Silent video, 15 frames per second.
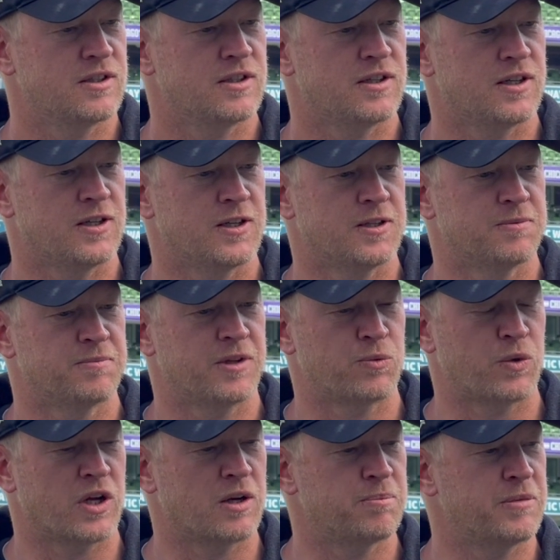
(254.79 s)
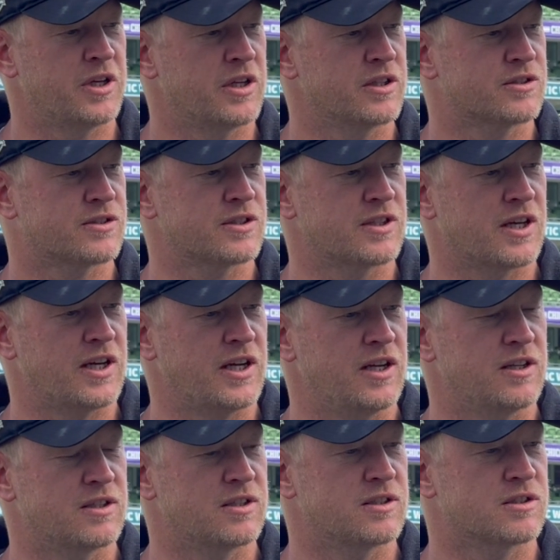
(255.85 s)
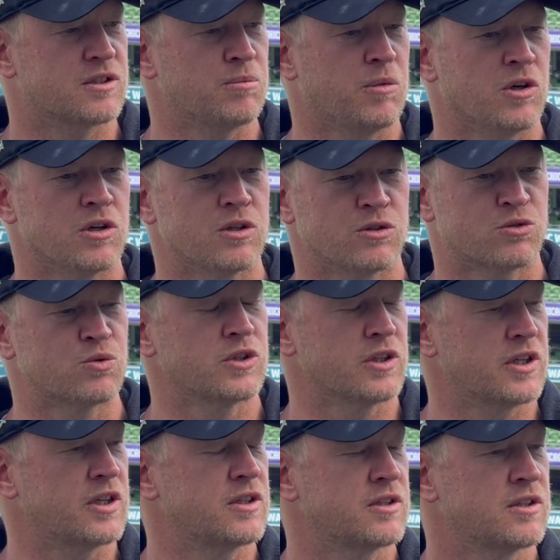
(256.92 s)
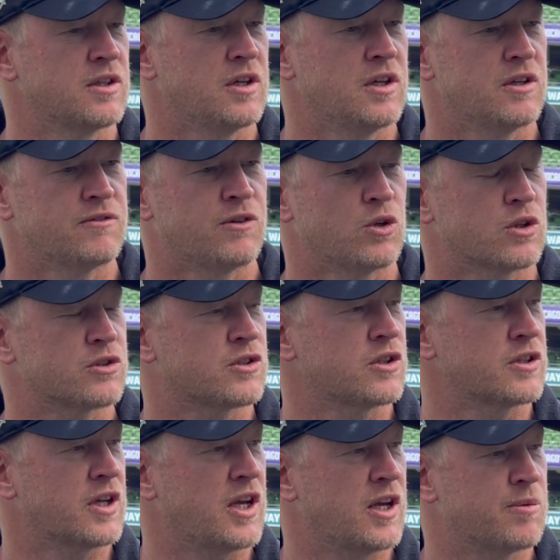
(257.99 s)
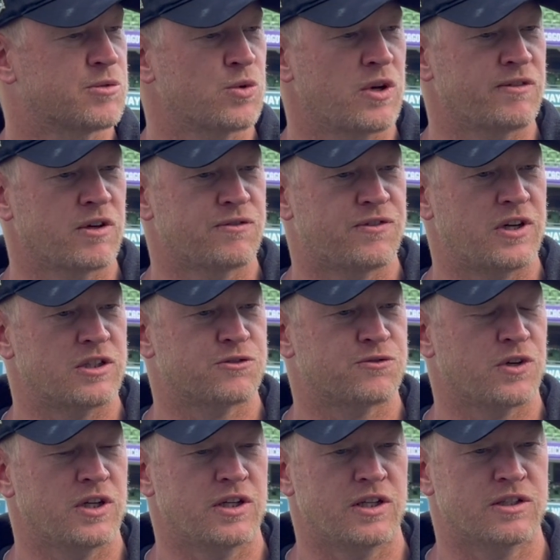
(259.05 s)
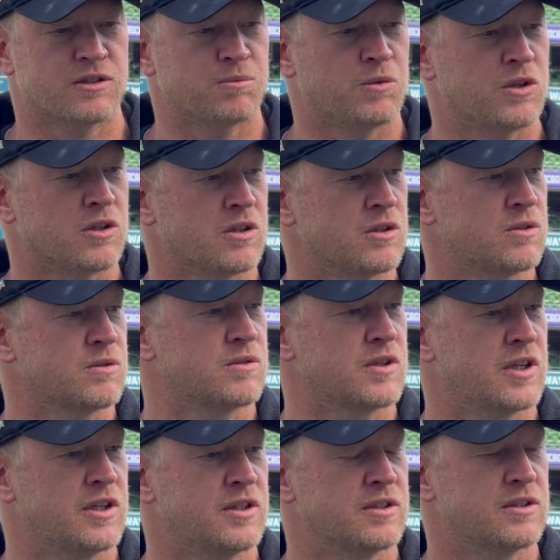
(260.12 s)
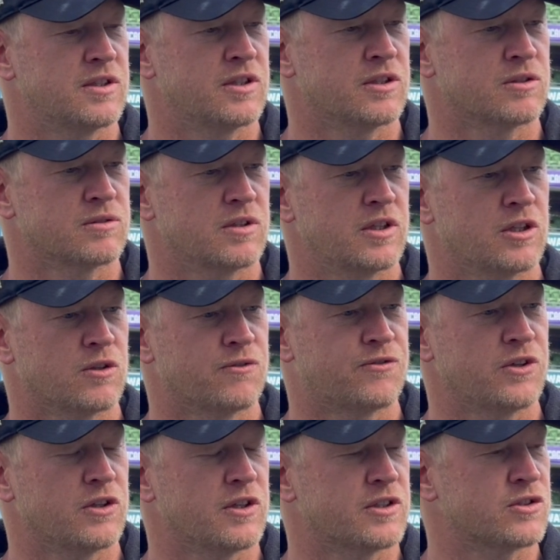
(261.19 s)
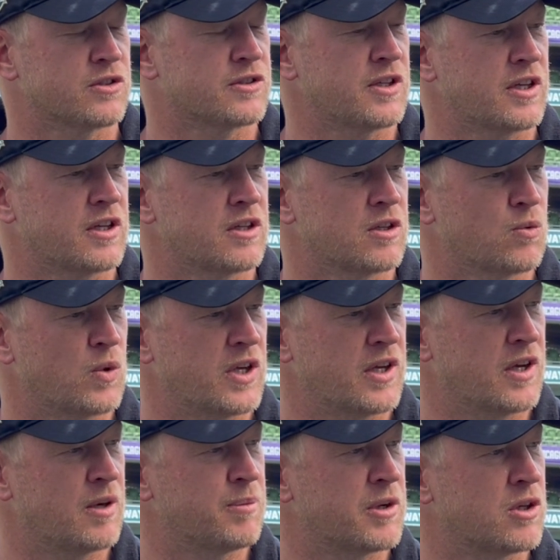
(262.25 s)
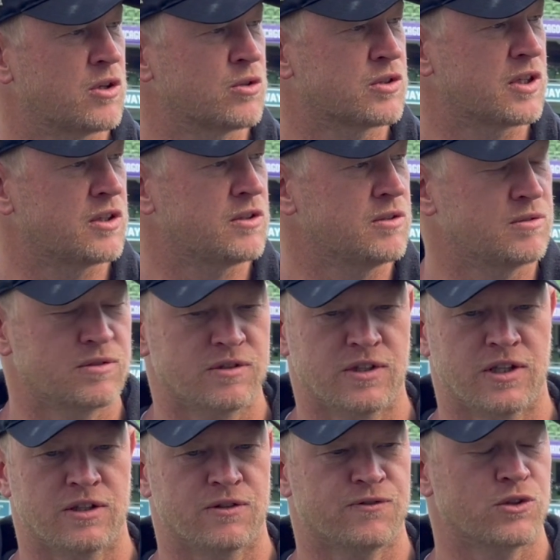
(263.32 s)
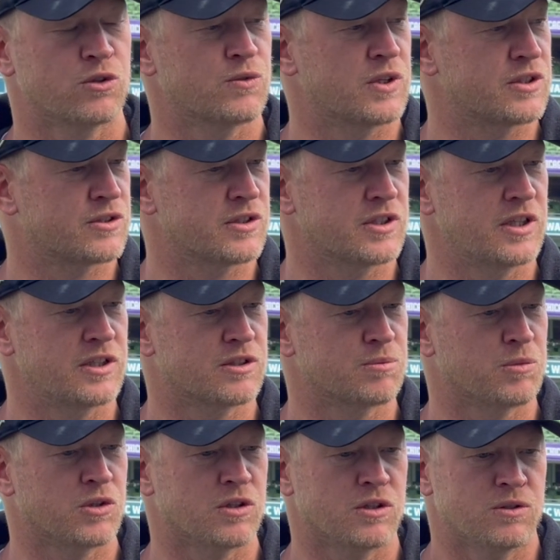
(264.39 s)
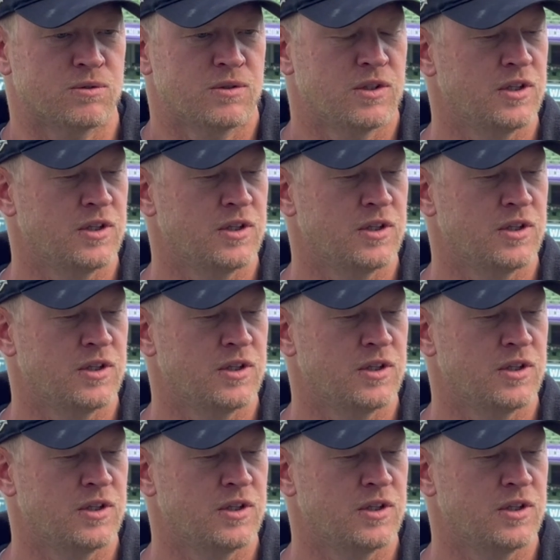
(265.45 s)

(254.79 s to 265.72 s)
then we got meetings tonight. Tomorrow's really focused on games. We have our Fast Friday tomorrow, and it'll feel just like an away game at a hotel then for the rest of the day tomorrow.